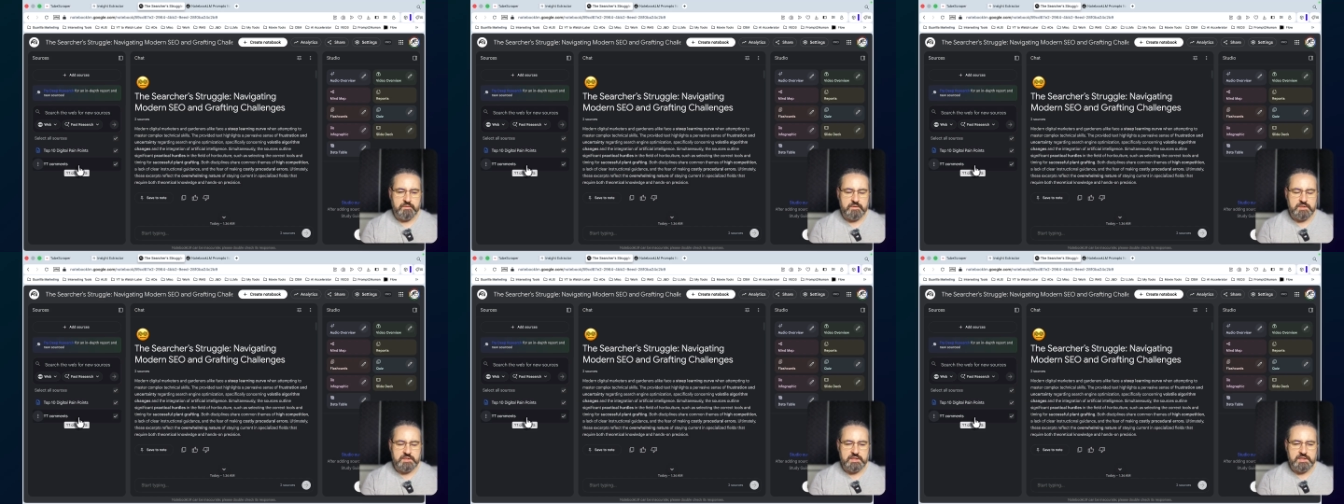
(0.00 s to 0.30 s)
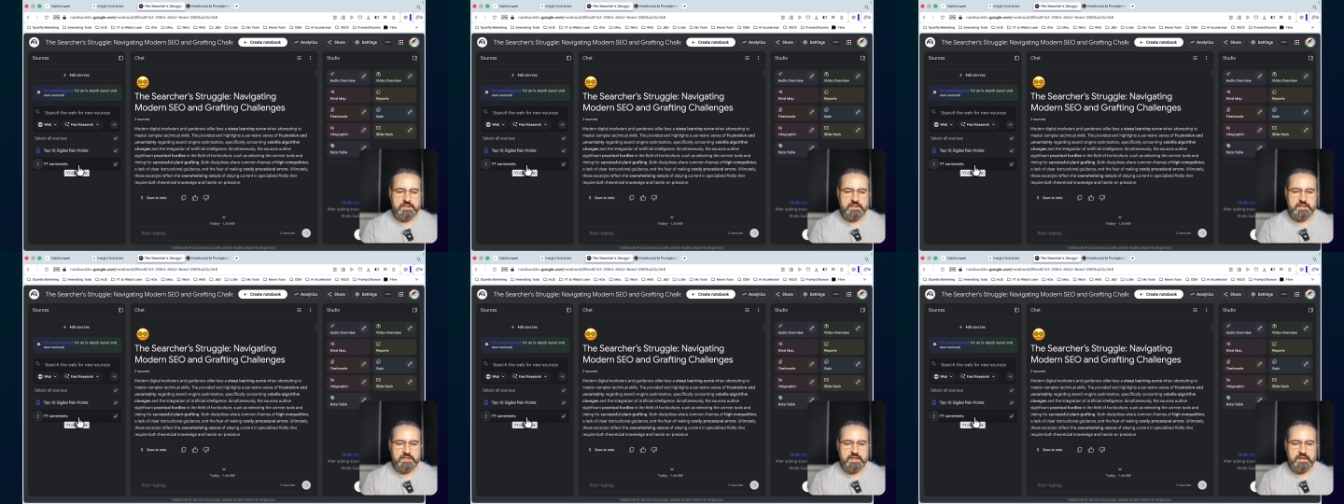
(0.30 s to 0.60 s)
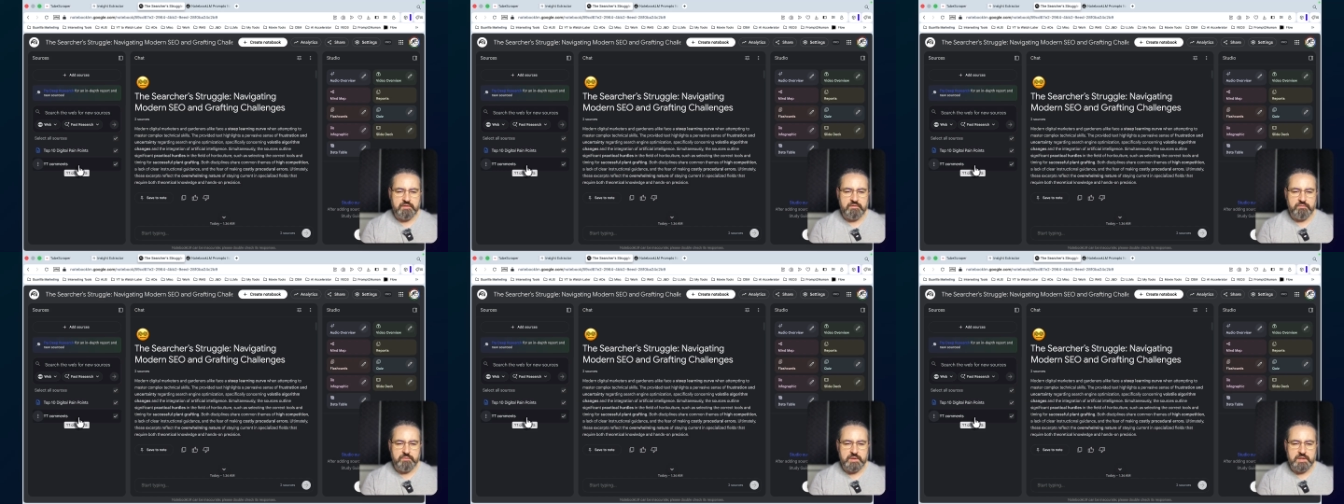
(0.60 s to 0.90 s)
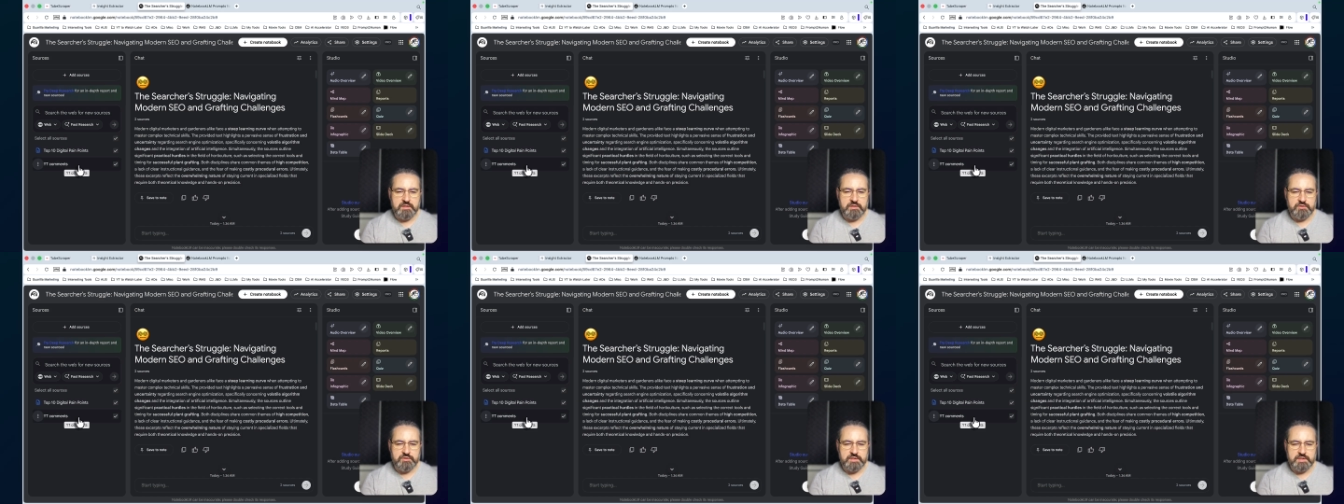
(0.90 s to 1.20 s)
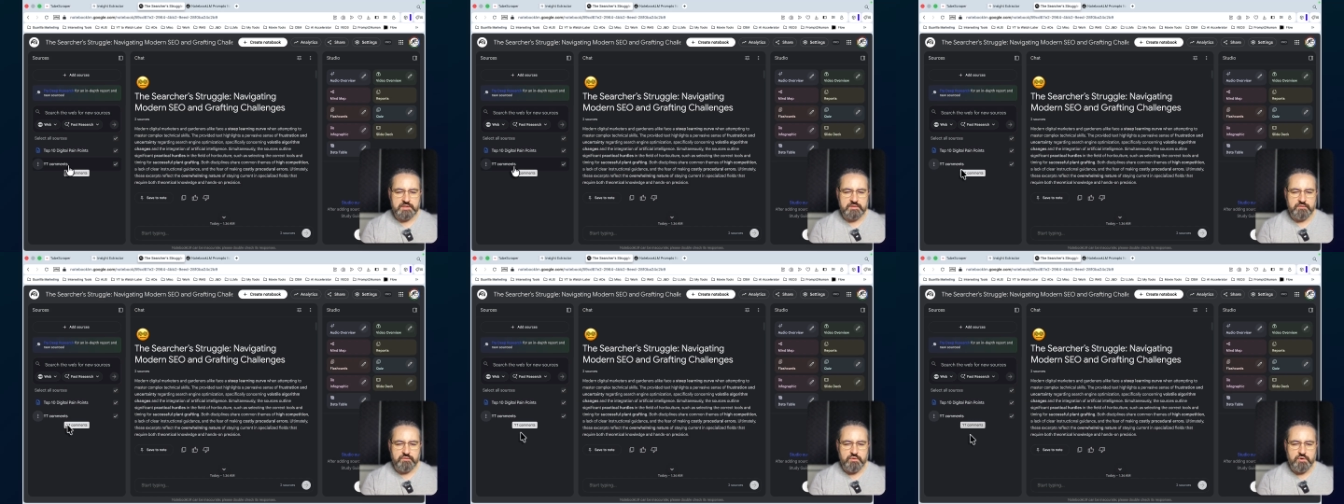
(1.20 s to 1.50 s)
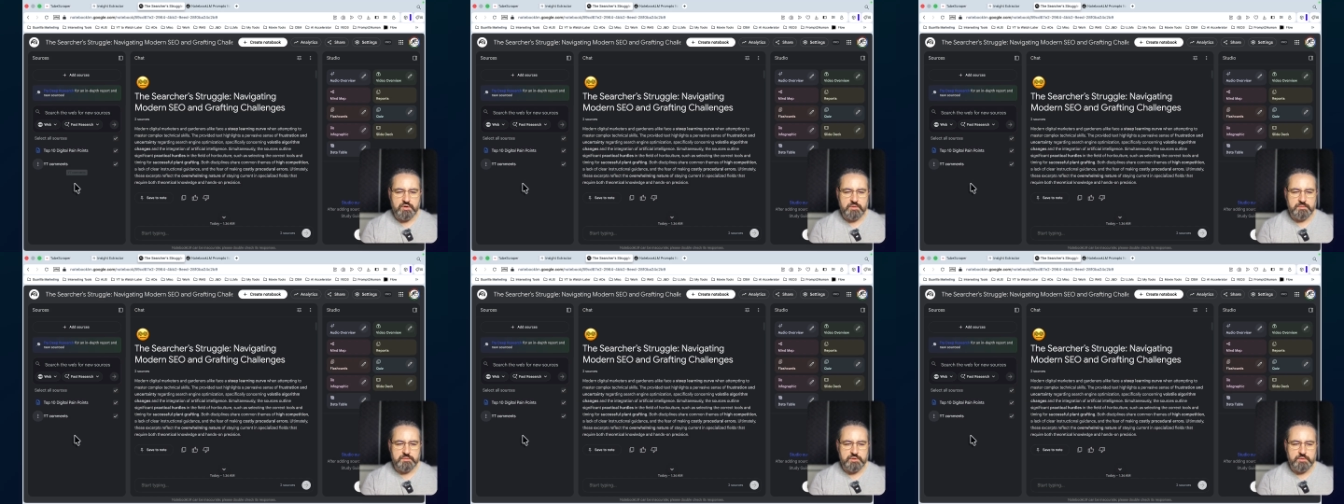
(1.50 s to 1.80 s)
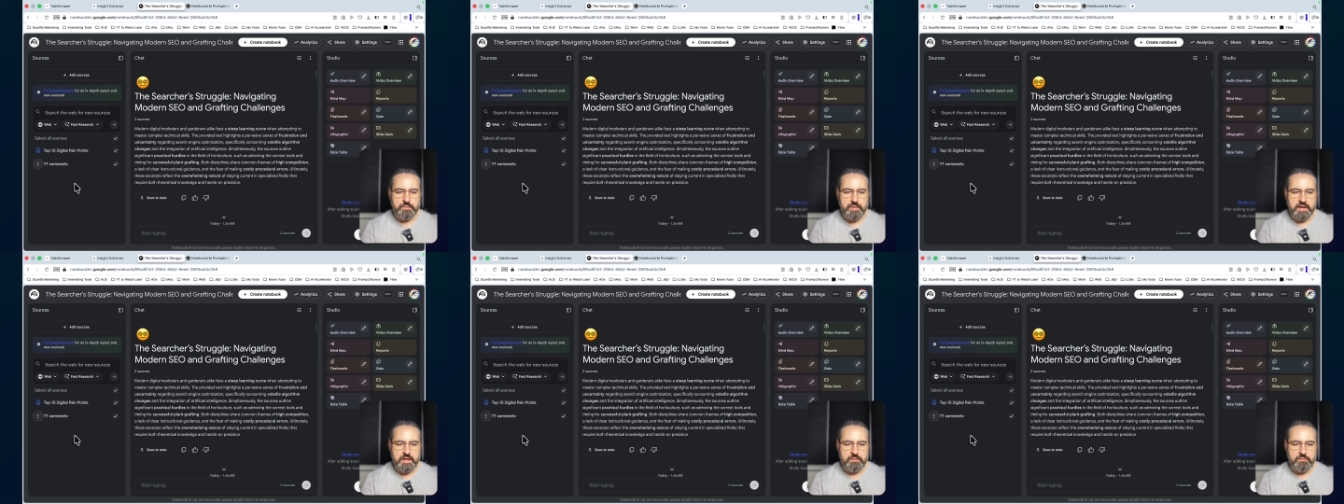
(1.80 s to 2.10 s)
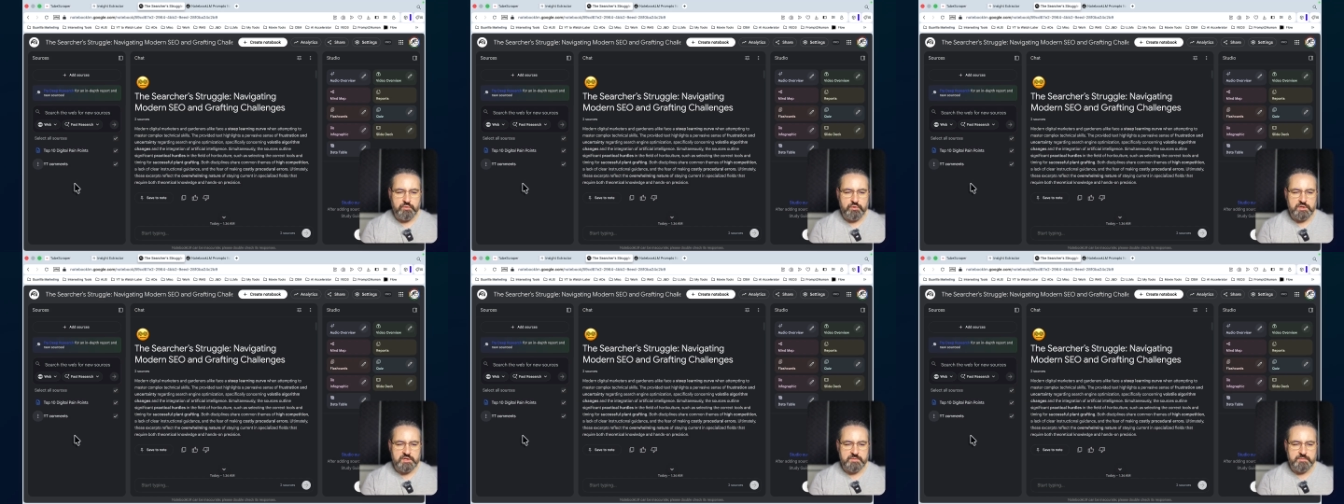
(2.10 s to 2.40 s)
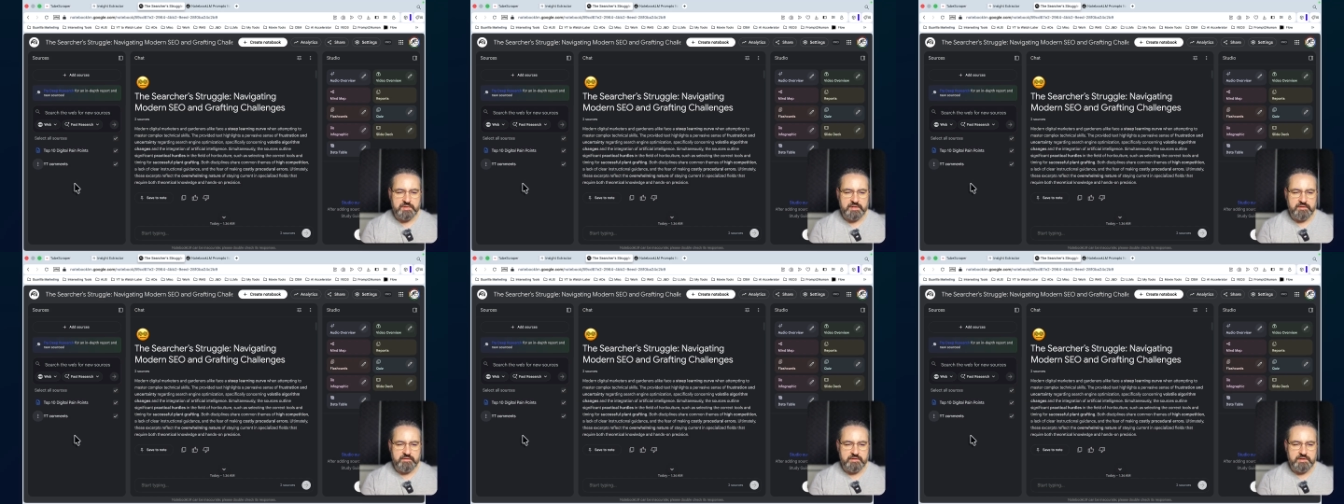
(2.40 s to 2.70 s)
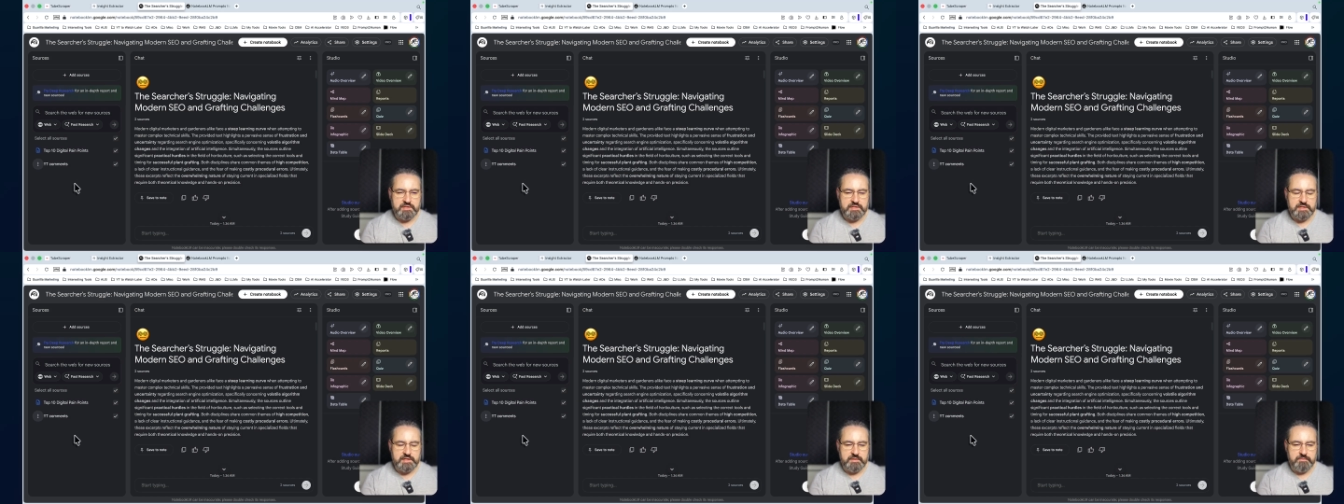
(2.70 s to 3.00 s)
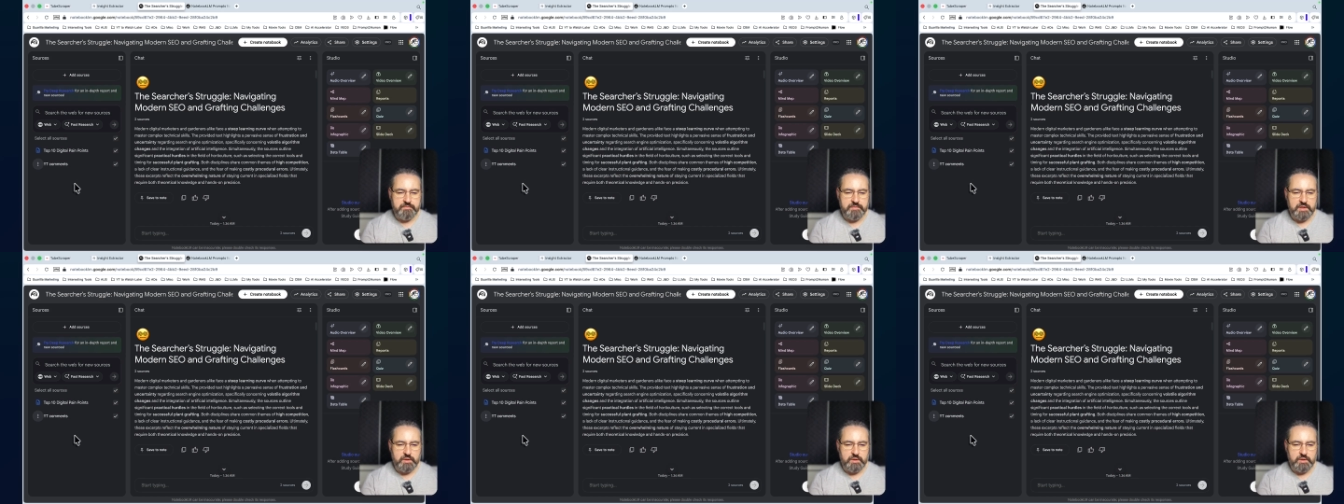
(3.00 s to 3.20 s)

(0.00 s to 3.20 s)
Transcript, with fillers: since they've been transformed to pain points previously.